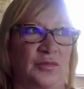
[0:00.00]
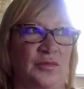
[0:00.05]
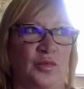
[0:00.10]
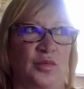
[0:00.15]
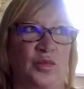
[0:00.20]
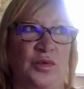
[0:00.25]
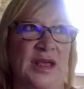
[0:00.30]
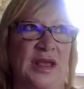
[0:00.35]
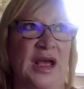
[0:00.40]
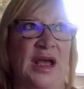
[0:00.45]

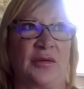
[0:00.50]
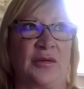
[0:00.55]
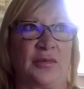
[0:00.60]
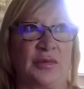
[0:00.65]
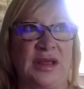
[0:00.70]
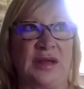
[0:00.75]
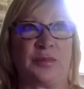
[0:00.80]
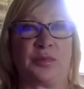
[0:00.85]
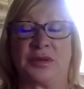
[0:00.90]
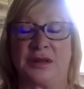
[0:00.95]
We
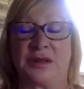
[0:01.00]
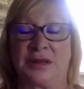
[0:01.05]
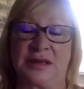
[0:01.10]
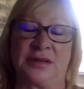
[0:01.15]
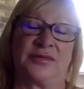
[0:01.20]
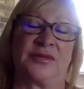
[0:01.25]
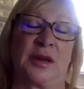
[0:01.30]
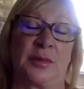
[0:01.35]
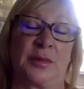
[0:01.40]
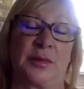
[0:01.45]
have plenty
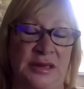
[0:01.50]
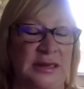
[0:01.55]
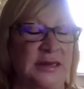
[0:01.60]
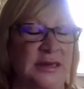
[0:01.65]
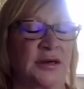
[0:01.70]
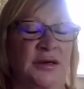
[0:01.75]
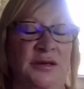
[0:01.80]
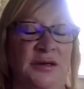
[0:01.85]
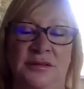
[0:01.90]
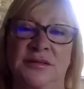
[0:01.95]
of dubbing
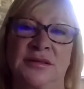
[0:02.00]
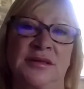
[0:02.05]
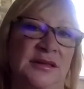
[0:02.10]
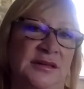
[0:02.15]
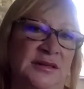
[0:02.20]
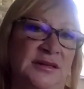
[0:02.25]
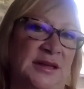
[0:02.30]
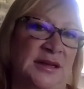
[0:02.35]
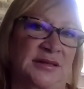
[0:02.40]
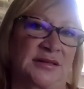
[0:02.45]
here
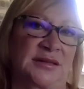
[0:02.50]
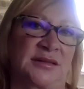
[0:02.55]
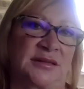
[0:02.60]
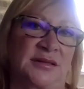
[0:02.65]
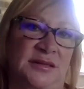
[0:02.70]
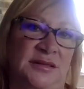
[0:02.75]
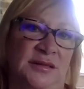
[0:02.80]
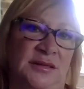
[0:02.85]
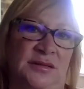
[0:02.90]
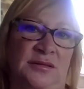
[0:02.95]
in
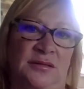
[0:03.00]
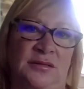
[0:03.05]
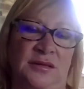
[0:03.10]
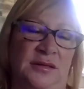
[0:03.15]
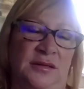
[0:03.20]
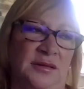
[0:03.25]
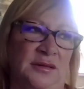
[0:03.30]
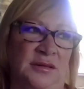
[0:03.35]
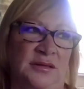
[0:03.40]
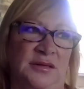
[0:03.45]
Texas and
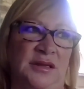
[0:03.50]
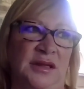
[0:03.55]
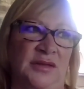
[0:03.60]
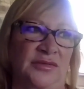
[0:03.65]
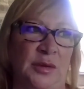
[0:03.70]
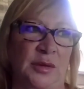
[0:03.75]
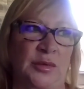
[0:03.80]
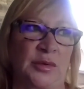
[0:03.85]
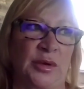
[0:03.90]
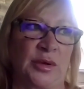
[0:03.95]
the
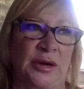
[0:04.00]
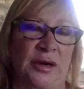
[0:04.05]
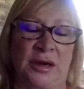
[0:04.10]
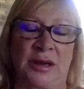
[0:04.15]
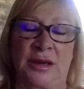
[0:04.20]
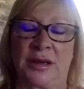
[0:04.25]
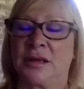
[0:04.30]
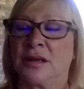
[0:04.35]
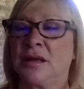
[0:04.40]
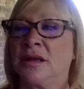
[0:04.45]
DFW
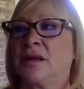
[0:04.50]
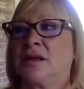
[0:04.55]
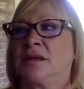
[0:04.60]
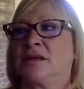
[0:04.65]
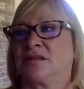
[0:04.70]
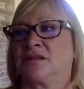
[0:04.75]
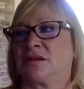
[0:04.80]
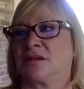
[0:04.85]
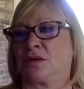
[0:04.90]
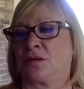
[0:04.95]
area,
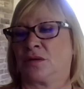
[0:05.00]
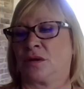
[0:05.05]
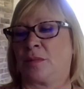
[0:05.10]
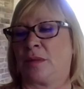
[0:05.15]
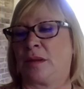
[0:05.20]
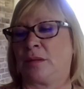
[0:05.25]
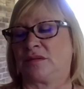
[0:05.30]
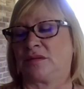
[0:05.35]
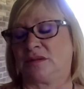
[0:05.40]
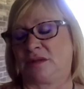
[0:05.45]
so I'm
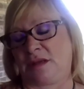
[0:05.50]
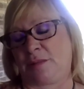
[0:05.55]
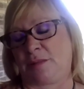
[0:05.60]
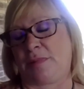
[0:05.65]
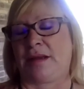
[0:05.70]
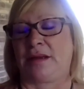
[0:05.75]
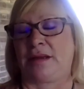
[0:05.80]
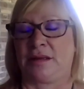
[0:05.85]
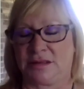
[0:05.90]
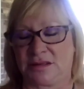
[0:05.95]
able to get
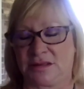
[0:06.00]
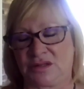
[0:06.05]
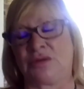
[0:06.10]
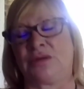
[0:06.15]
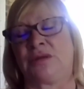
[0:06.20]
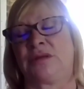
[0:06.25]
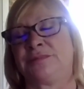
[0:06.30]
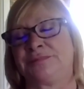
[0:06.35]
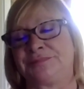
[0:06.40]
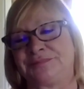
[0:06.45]
back into
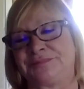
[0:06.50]
it.